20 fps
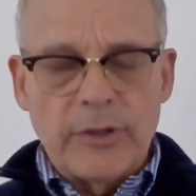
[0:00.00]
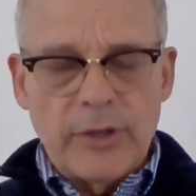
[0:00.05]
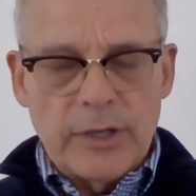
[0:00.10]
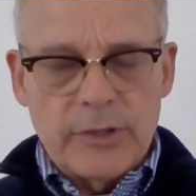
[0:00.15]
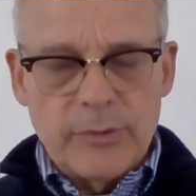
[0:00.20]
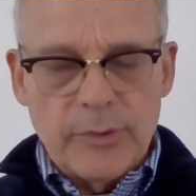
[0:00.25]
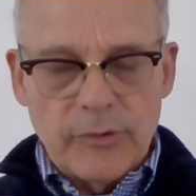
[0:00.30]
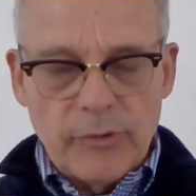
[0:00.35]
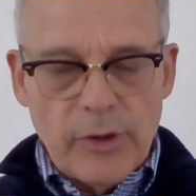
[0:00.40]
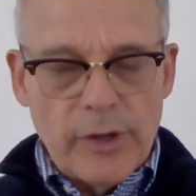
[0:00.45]
He
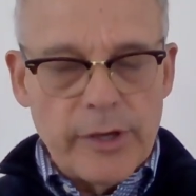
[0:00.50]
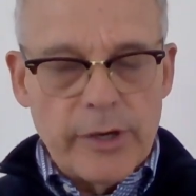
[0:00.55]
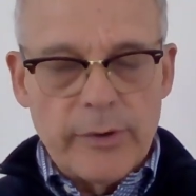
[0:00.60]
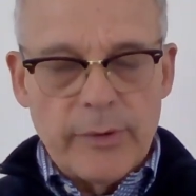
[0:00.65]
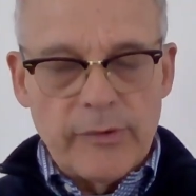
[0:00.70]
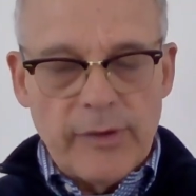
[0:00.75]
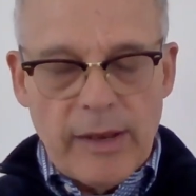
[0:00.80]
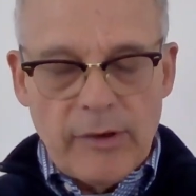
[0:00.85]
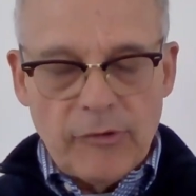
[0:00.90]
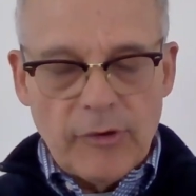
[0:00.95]
talked to his
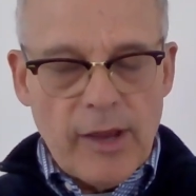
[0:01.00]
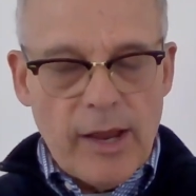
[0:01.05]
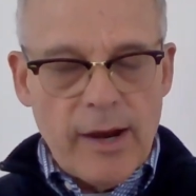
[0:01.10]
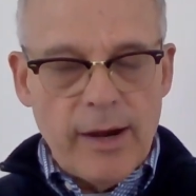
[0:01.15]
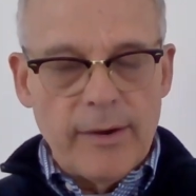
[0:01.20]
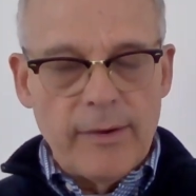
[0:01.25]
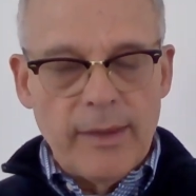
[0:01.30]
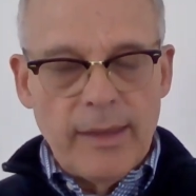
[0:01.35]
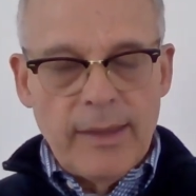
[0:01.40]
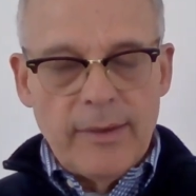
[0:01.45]
lawyers,
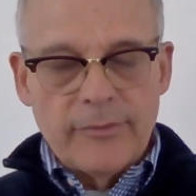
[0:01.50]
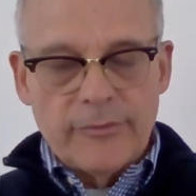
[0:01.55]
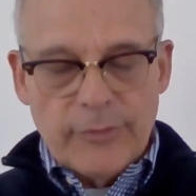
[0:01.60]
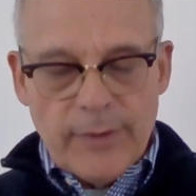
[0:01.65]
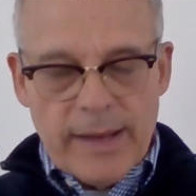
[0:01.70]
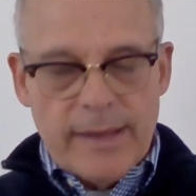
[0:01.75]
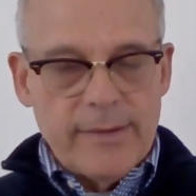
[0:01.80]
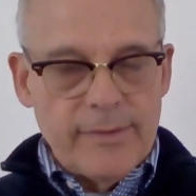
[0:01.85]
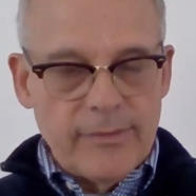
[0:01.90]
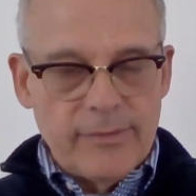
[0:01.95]
HR,
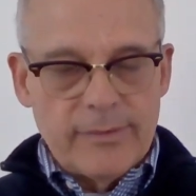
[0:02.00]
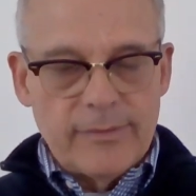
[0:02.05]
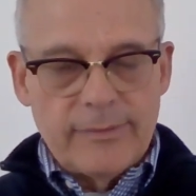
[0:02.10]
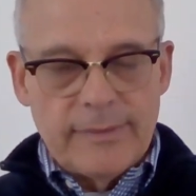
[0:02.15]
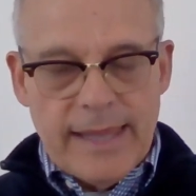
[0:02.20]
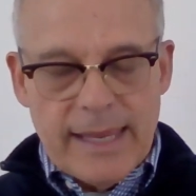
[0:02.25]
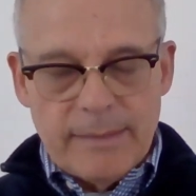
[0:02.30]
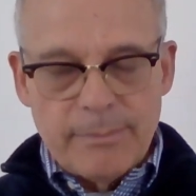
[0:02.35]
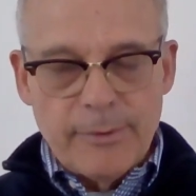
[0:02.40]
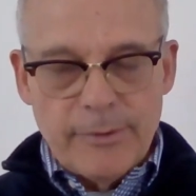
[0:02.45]
friends, his
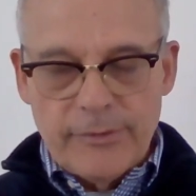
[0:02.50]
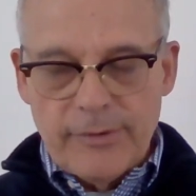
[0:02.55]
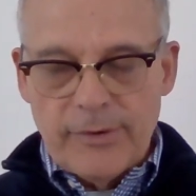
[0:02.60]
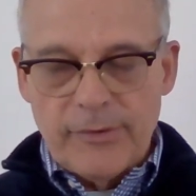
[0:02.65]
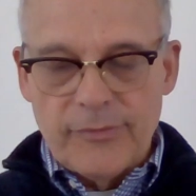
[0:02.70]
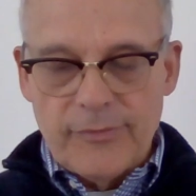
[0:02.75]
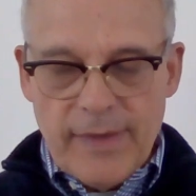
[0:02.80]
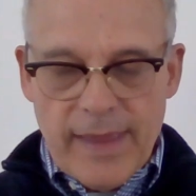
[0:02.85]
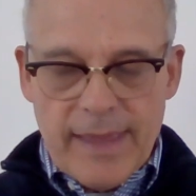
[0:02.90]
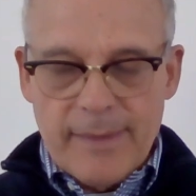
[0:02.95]
neighbors,
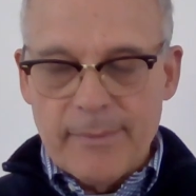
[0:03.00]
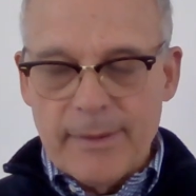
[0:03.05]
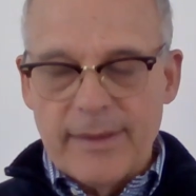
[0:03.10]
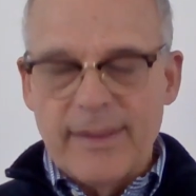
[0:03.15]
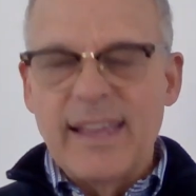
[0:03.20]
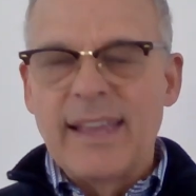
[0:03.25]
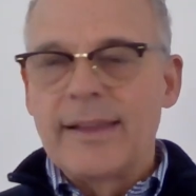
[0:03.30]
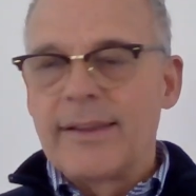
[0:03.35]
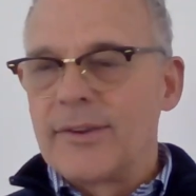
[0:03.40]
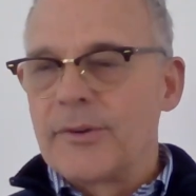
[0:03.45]
his family.
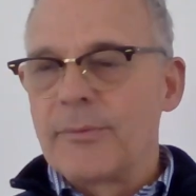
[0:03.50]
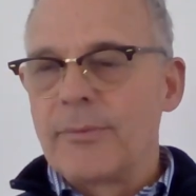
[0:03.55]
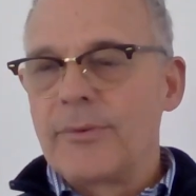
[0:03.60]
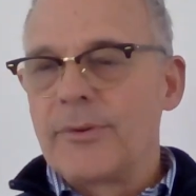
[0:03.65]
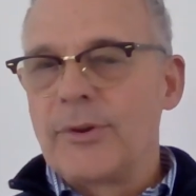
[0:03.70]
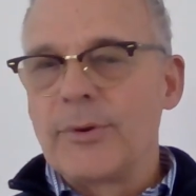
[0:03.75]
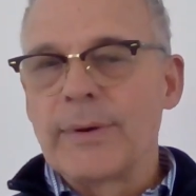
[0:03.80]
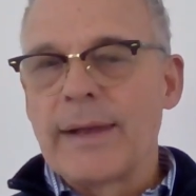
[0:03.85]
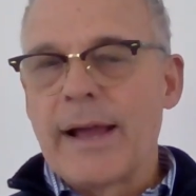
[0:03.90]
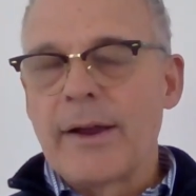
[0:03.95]

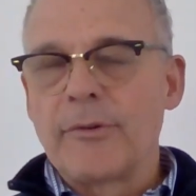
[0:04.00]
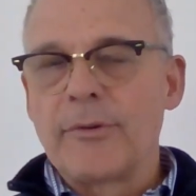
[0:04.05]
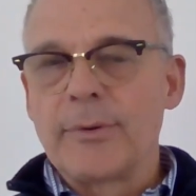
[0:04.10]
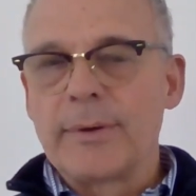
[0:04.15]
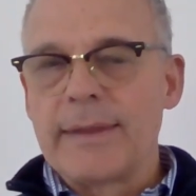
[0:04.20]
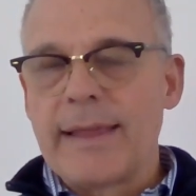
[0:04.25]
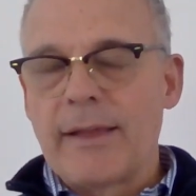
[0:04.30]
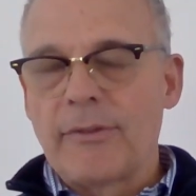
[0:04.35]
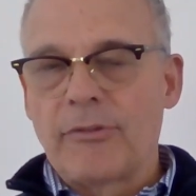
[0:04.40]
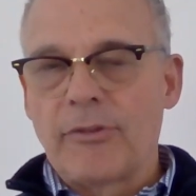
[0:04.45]
You and I are
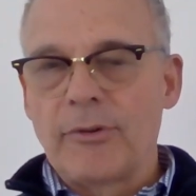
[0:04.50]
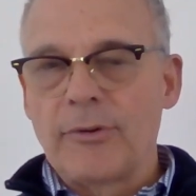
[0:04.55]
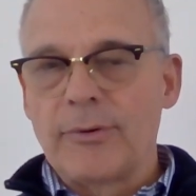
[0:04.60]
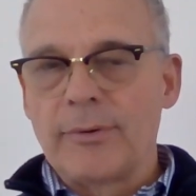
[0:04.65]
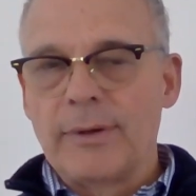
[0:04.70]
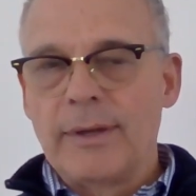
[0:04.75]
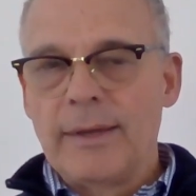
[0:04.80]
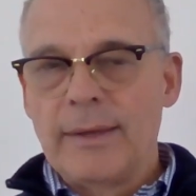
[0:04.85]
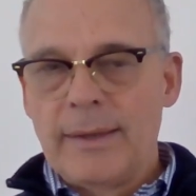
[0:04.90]
doing that too.